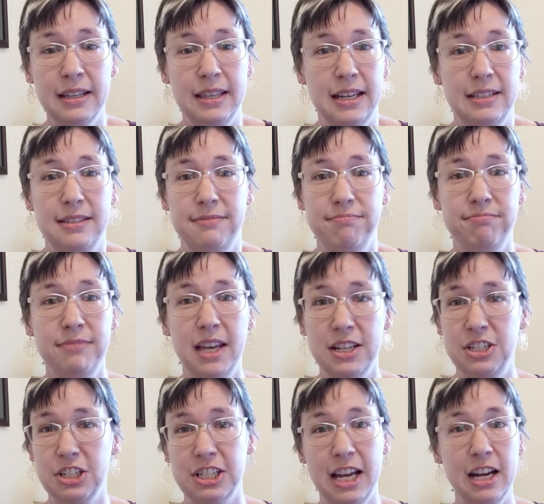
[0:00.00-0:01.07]

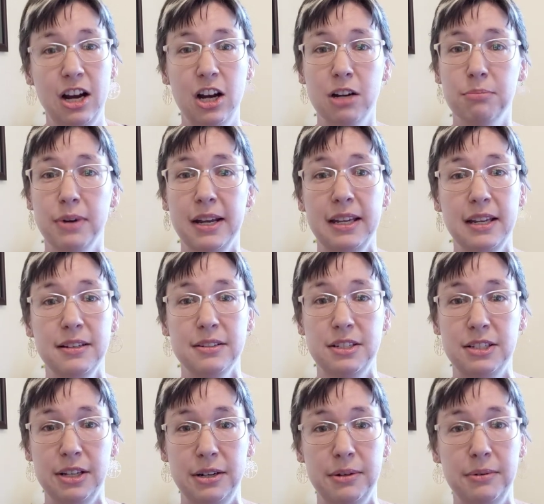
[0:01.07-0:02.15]
that's just kind of heartbreaking.
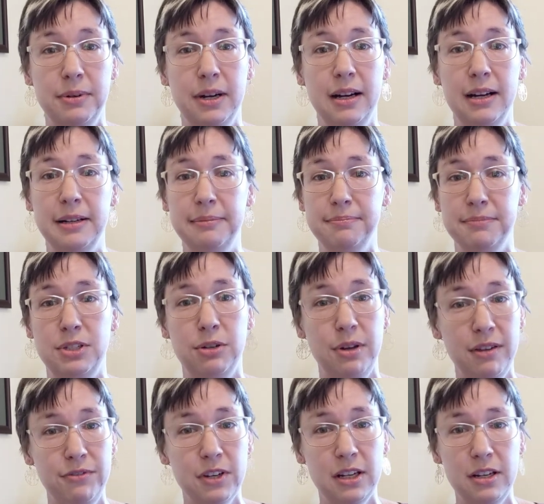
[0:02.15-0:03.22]
So
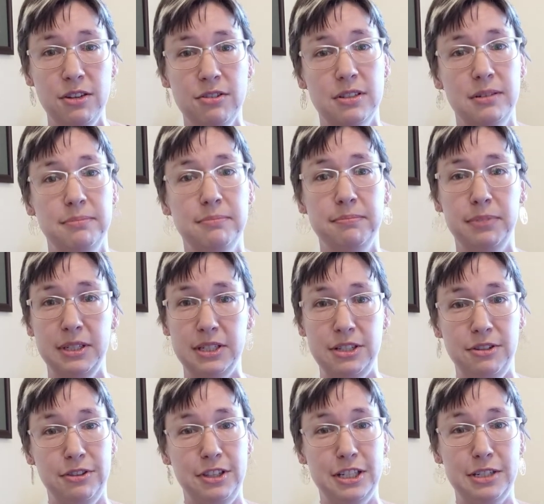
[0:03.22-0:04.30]
if you're going to use them, please
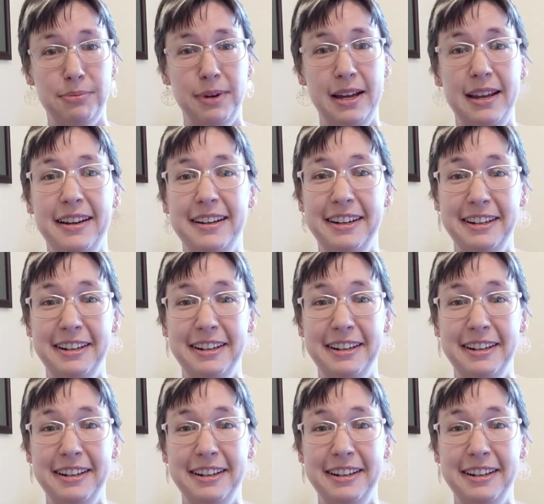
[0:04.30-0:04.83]
do it this way.